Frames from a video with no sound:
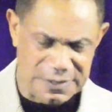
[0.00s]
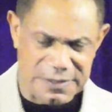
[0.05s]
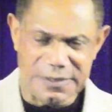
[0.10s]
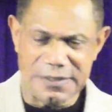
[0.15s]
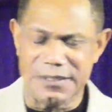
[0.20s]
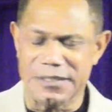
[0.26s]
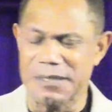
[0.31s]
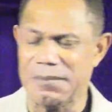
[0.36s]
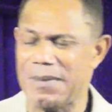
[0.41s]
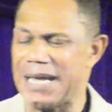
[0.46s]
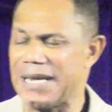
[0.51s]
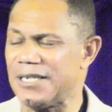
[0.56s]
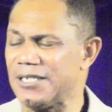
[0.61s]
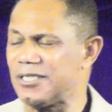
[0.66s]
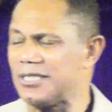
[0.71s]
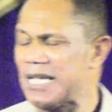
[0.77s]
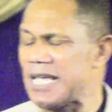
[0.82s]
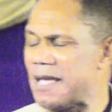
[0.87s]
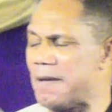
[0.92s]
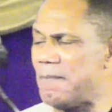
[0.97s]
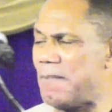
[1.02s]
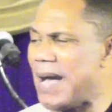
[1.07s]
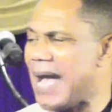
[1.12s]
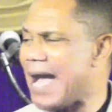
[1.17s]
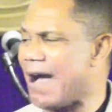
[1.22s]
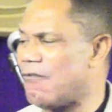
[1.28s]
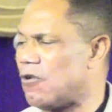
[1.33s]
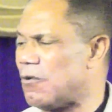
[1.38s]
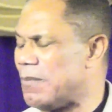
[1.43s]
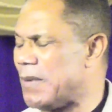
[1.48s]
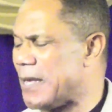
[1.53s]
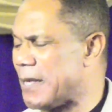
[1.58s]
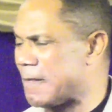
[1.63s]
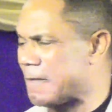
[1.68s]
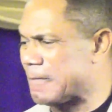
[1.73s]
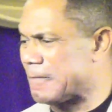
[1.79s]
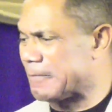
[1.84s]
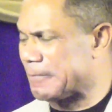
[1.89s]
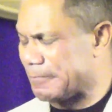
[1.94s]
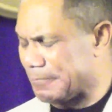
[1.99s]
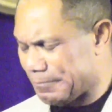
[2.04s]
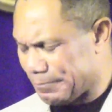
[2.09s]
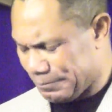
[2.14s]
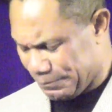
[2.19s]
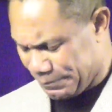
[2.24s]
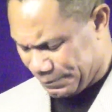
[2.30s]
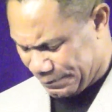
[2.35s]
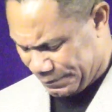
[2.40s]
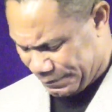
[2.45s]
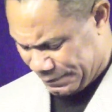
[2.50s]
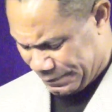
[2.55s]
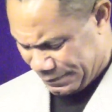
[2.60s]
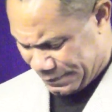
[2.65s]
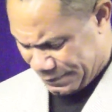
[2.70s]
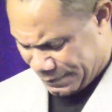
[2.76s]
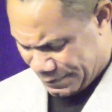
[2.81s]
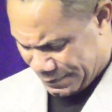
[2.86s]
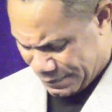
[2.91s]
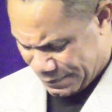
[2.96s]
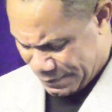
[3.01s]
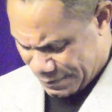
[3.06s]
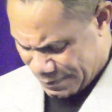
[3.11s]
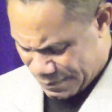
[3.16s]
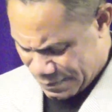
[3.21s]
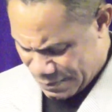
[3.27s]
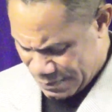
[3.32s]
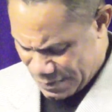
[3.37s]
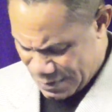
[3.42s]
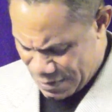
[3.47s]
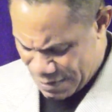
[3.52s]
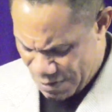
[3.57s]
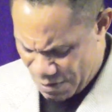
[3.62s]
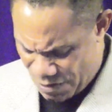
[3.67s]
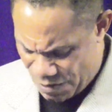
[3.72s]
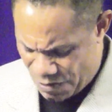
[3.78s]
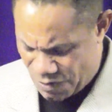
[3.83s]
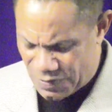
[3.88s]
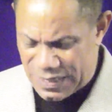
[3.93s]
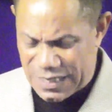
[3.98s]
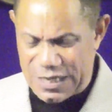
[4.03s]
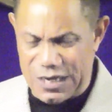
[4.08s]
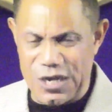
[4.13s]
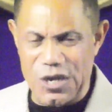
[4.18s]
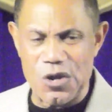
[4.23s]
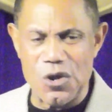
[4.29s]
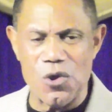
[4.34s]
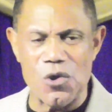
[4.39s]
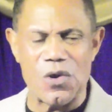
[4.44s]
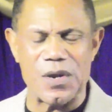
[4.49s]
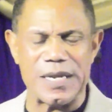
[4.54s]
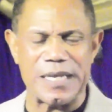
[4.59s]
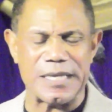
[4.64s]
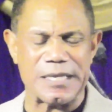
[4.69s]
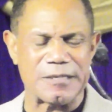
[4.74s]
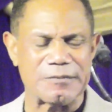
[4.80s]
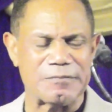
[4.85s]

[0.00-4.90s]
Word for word: Somebody say empowerment. Empowerment. Y'all, the anointing